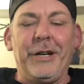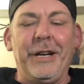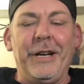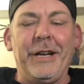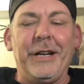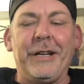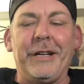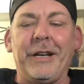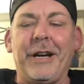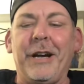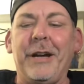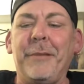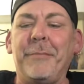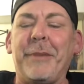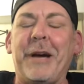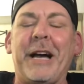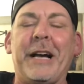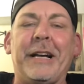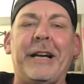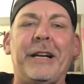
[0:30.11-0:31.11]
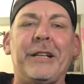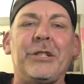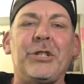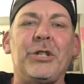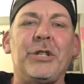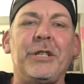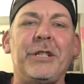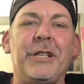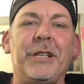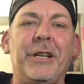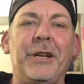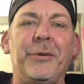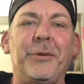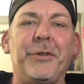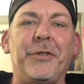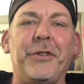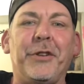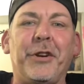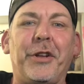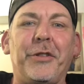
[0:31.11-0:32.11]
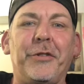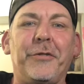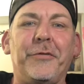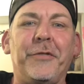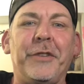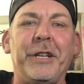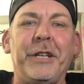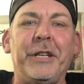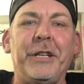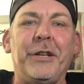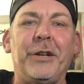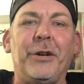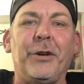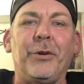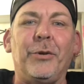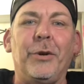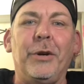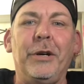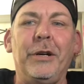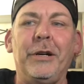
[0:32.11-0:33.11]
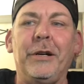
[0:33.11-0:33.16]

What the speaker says: and I am back at you today with another video.